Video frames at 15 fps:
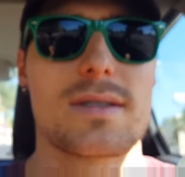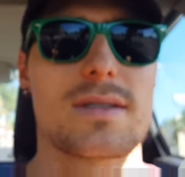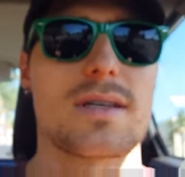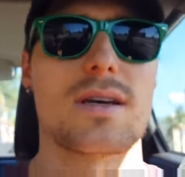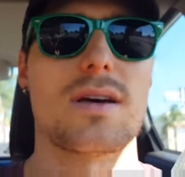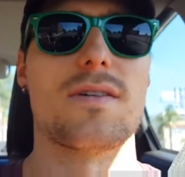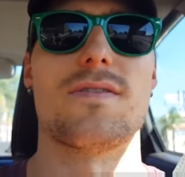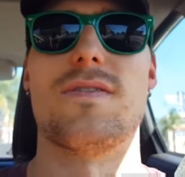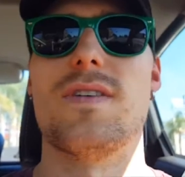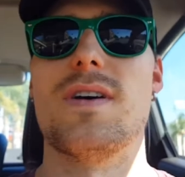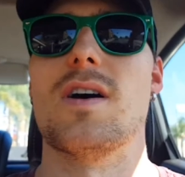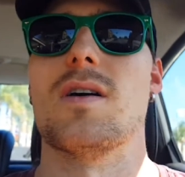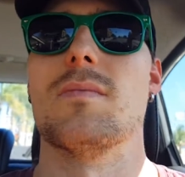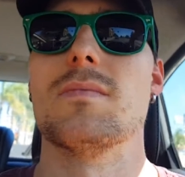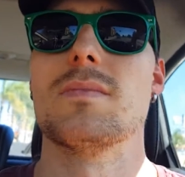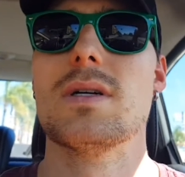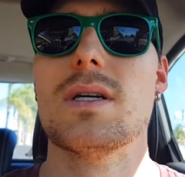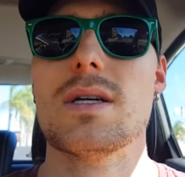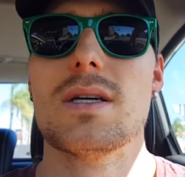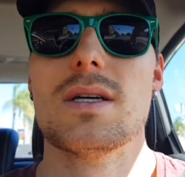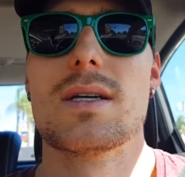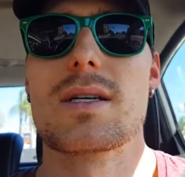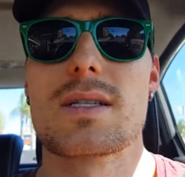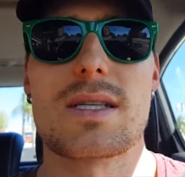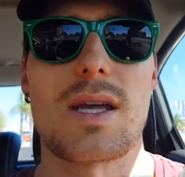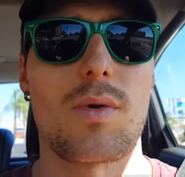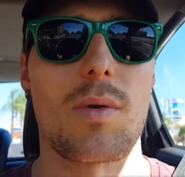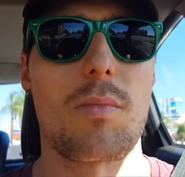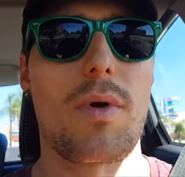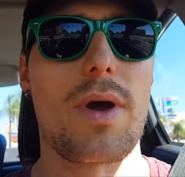to film, because I
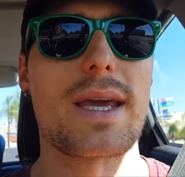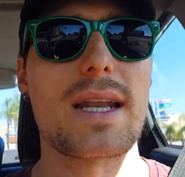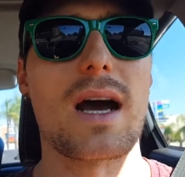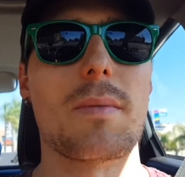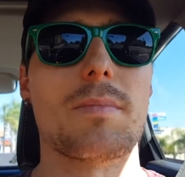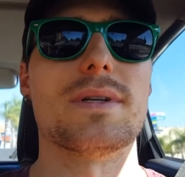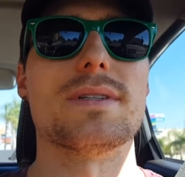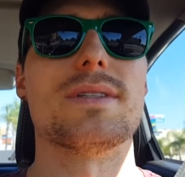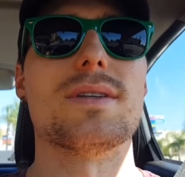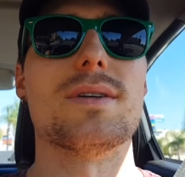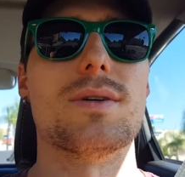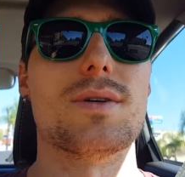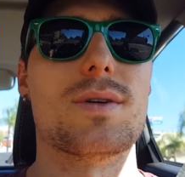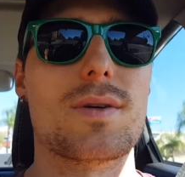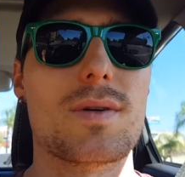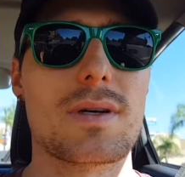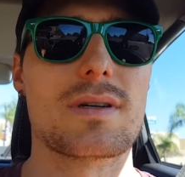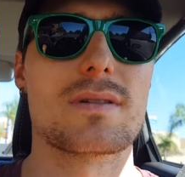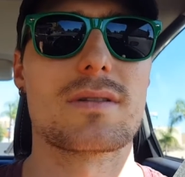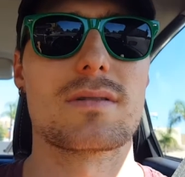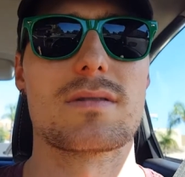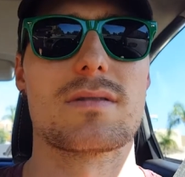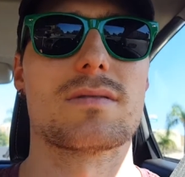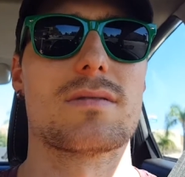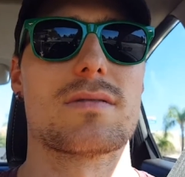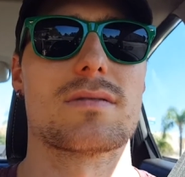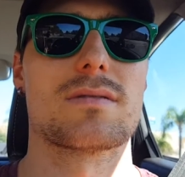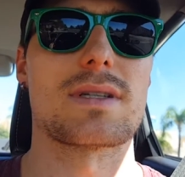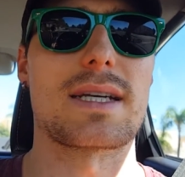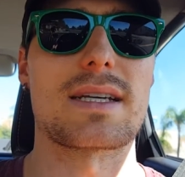want to break it up into
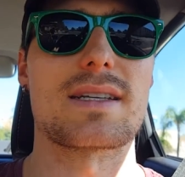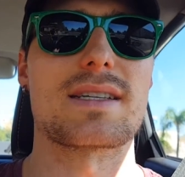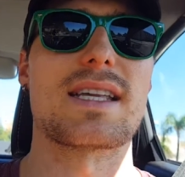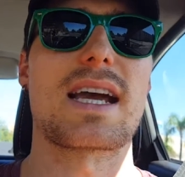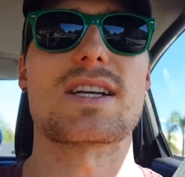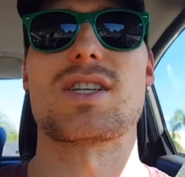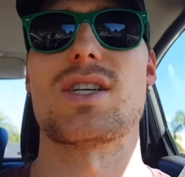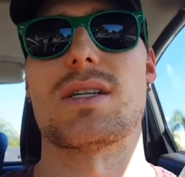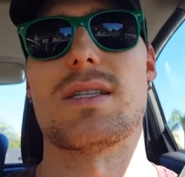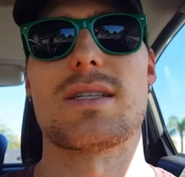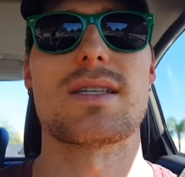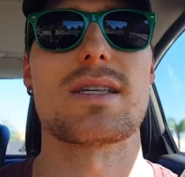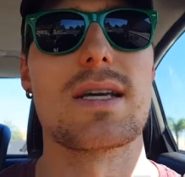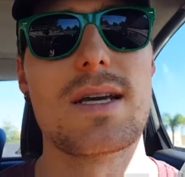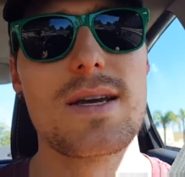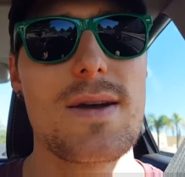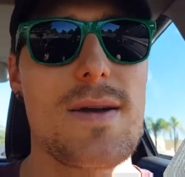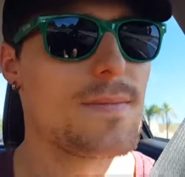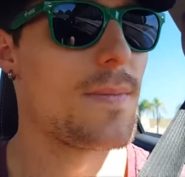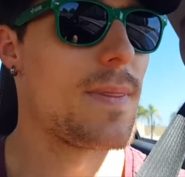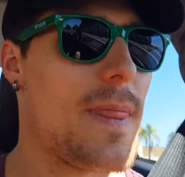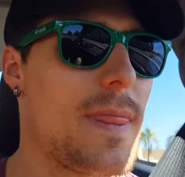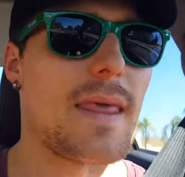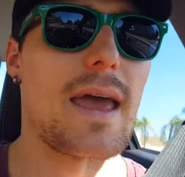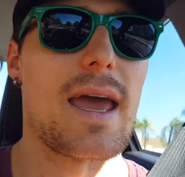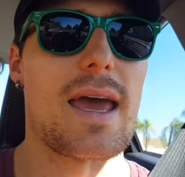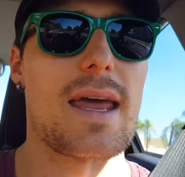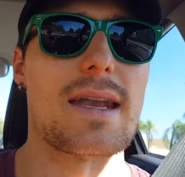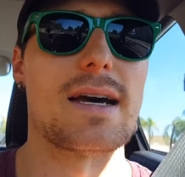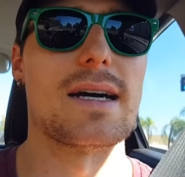like sections,
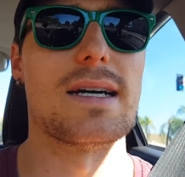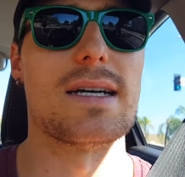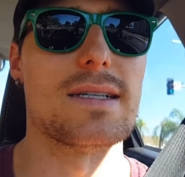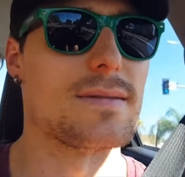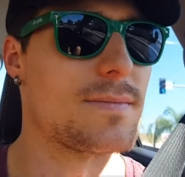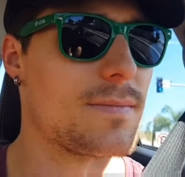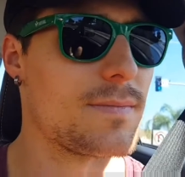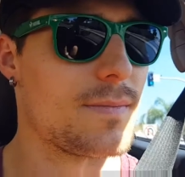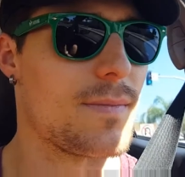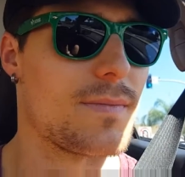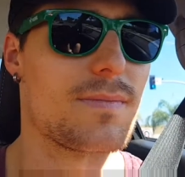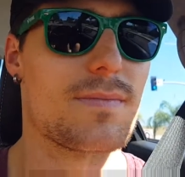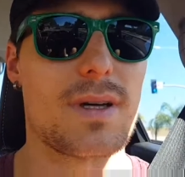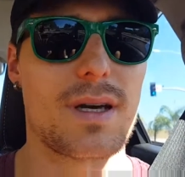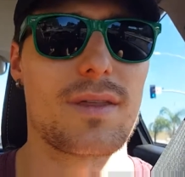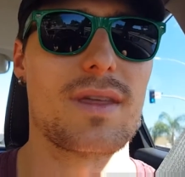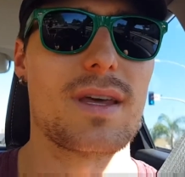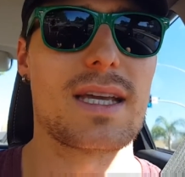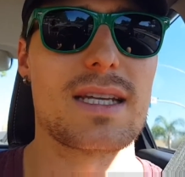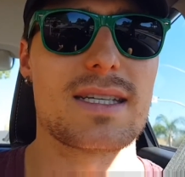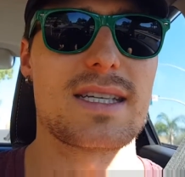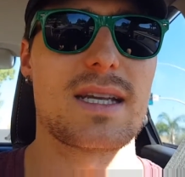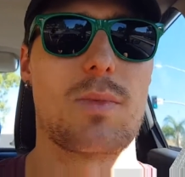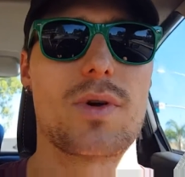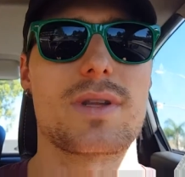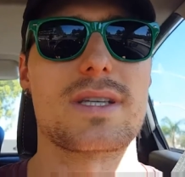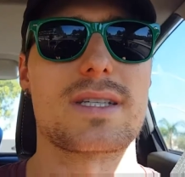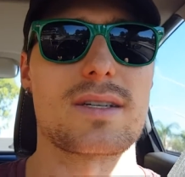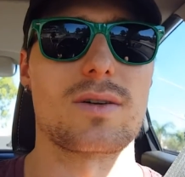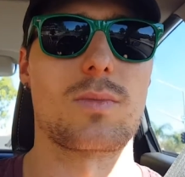and like thinking of somewhere
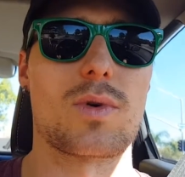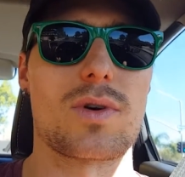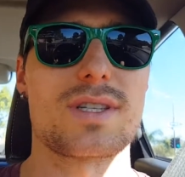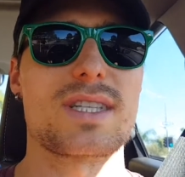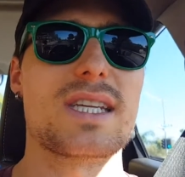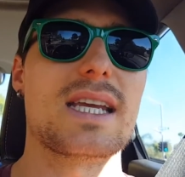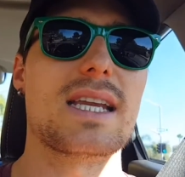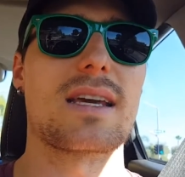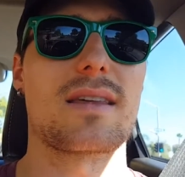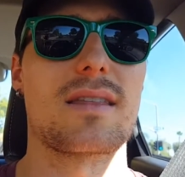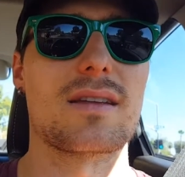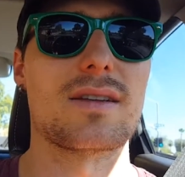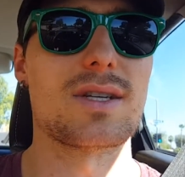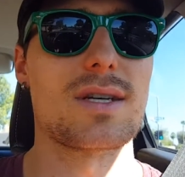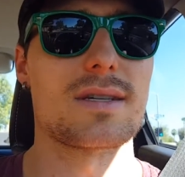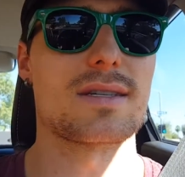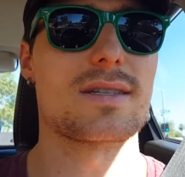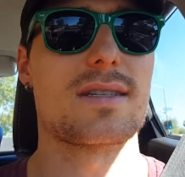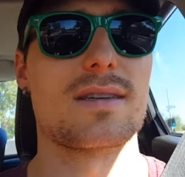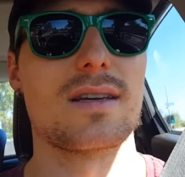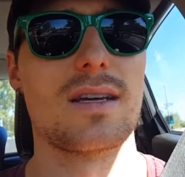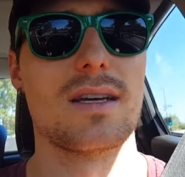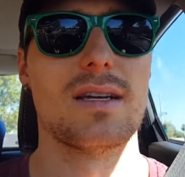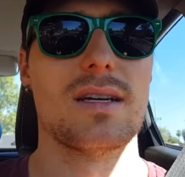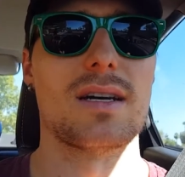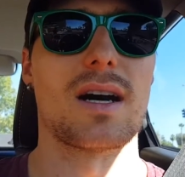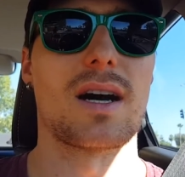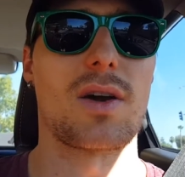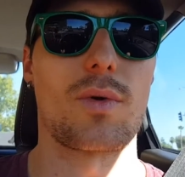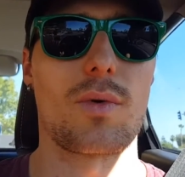that's a little more scenic than just
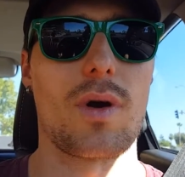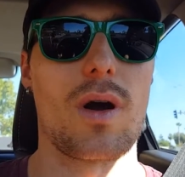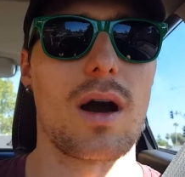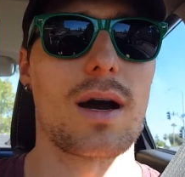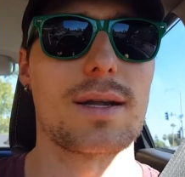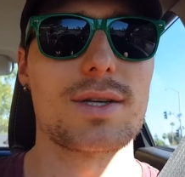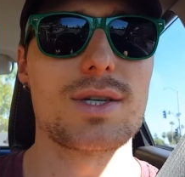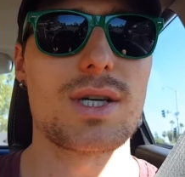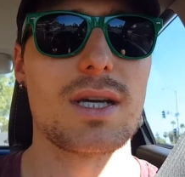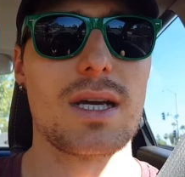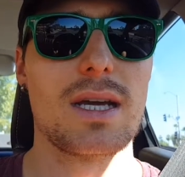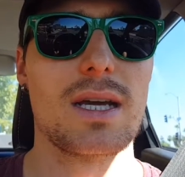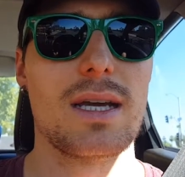a garage.